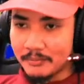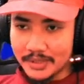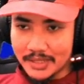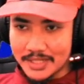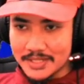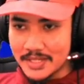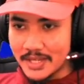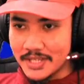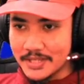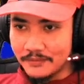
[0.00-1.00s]
But let's see,
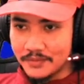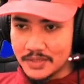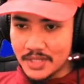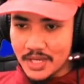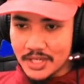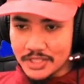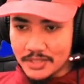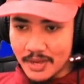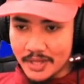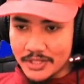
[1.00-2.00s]
guys, if she
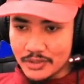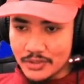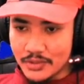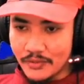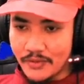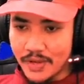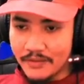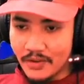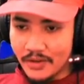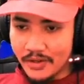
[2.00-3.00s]
managed to survive
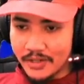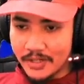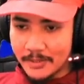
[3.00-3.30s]
longer.